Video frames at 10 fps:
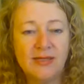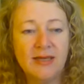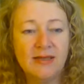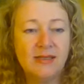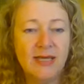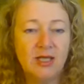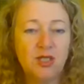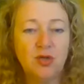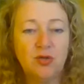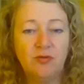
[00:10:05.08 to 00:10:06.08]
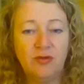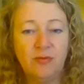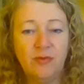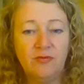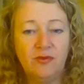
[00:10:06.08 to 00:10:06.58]
centre takes children
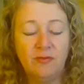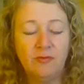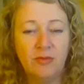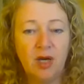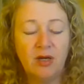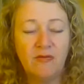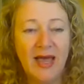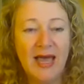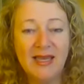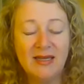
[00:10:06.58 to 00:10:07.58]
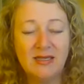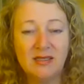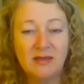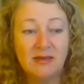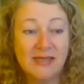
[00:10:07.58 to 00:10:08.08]
from kind of 8
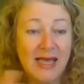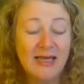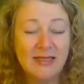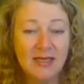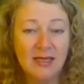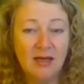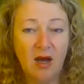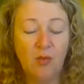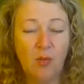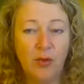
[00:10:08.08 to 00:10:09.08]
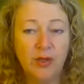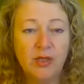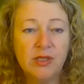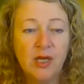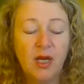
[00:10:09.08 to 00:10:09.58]
to 18
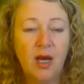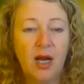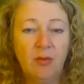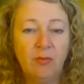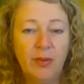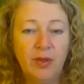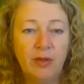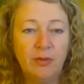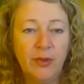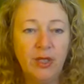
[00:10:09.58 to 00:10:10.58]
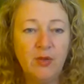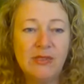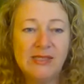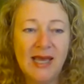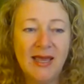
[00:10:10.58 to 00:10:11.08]
upwards. But you were
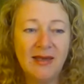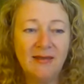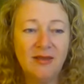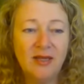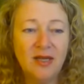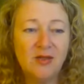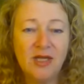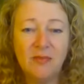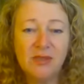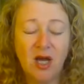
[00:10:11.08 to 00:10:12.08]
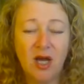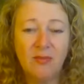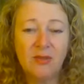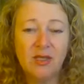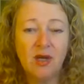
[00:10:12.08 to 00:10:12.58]
saying that, you know,
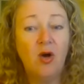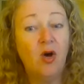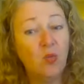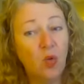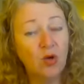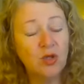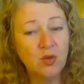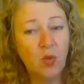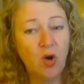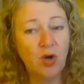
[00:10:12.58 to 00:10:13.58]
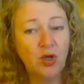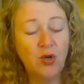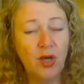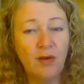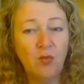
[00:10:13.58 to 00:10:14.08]
sometimes on one-to-one
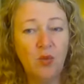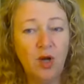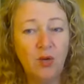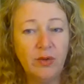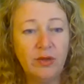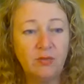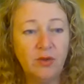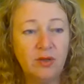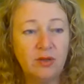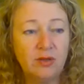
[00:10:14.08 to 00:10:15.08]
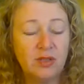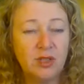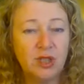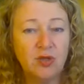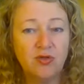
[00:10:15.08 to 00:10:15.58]
you can work with
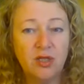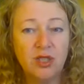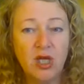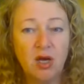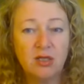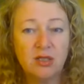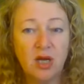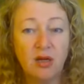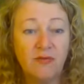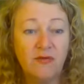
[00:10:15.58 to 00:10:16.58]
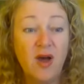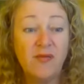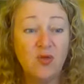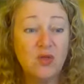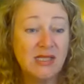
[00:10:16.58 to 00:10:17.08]
children as young as kind of
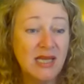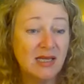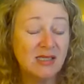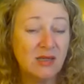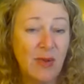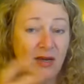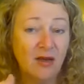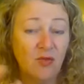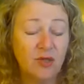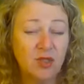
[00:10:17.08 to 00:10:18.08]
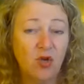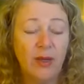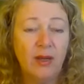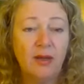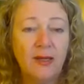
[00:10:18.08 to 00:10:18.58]
5 or 6, depending on the
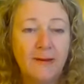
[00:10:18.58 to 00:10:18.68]
topic.